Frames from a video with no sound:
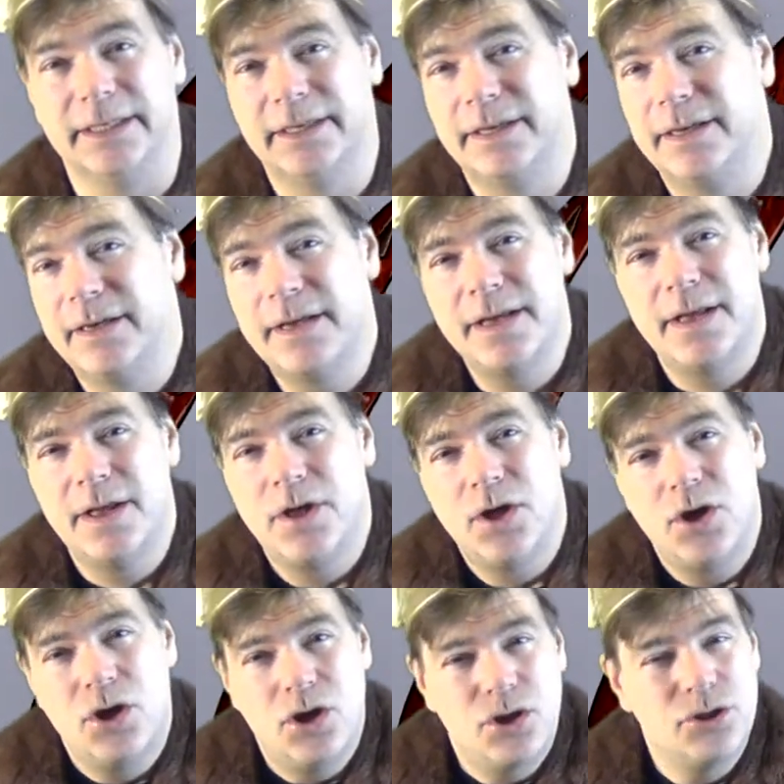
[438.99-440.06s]

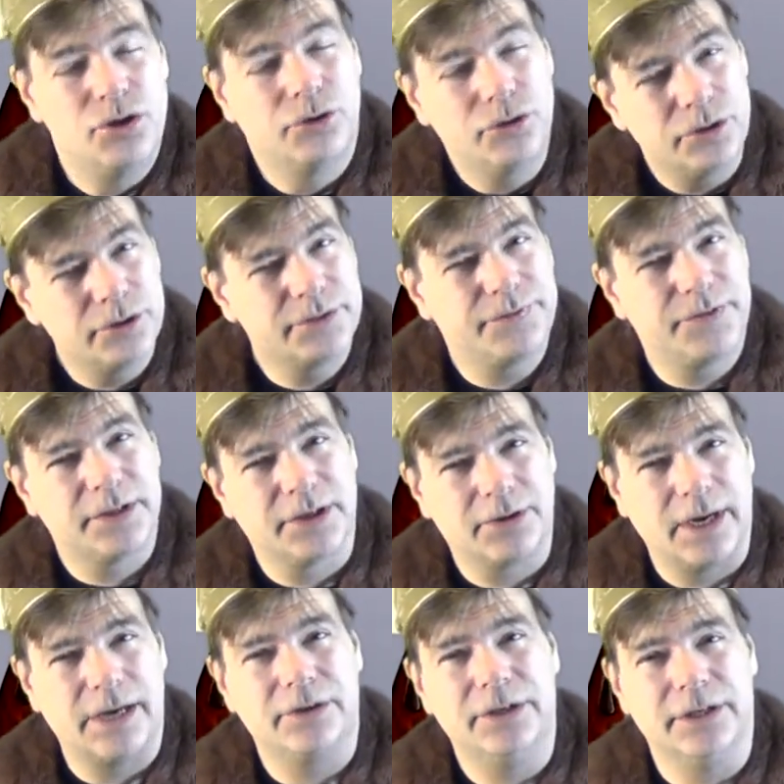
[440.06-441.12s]
The rules for the
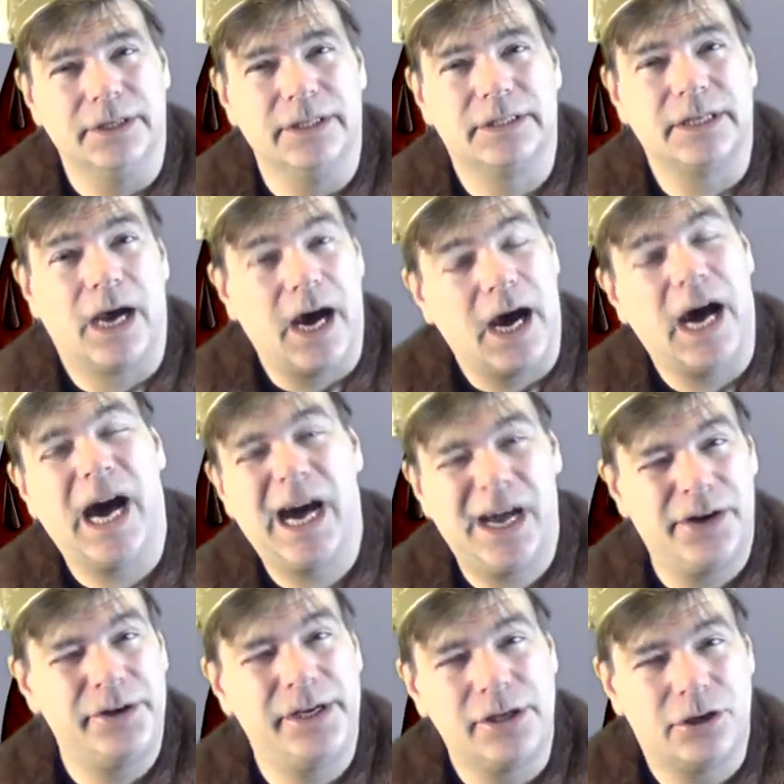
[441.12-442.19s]
ground units
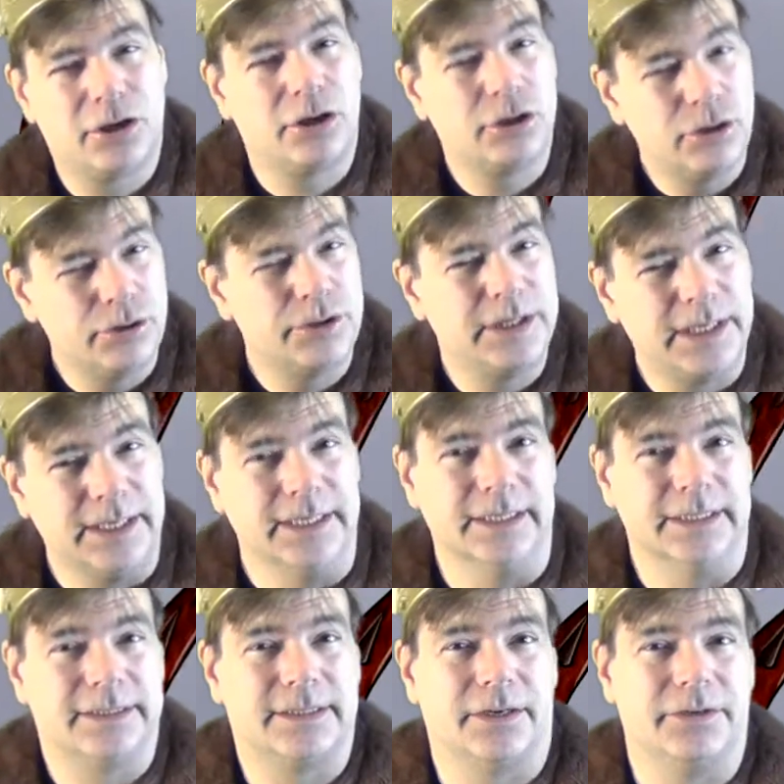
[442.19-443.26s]
are included in
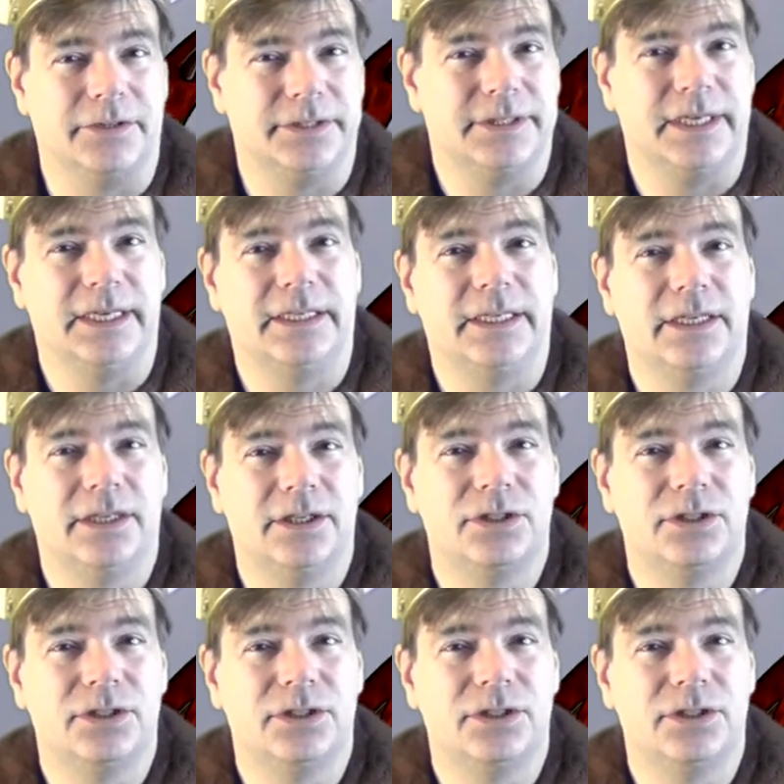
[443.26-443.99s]
the starter set,